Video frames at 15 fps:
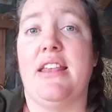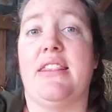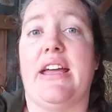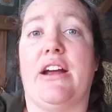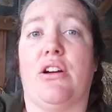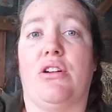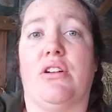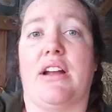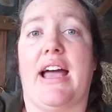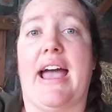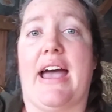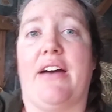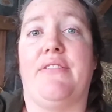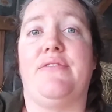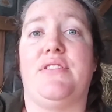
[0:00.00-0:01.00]
They are going to
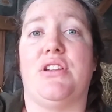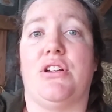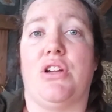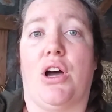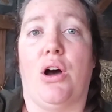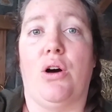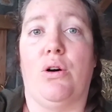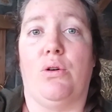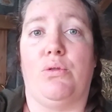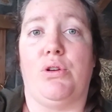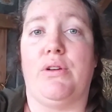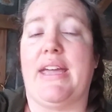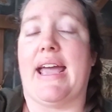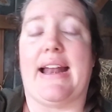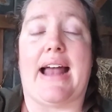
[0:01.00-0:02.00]
have to know.
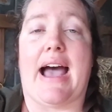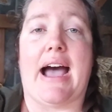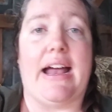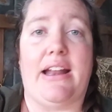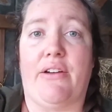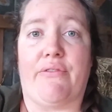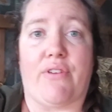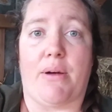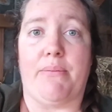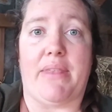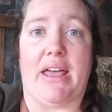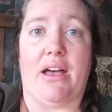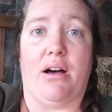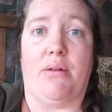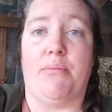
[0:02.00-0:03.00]
You can't hide it from
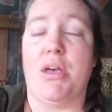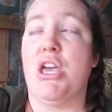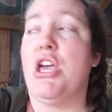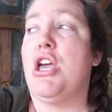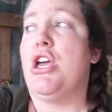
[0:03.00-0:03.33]
them.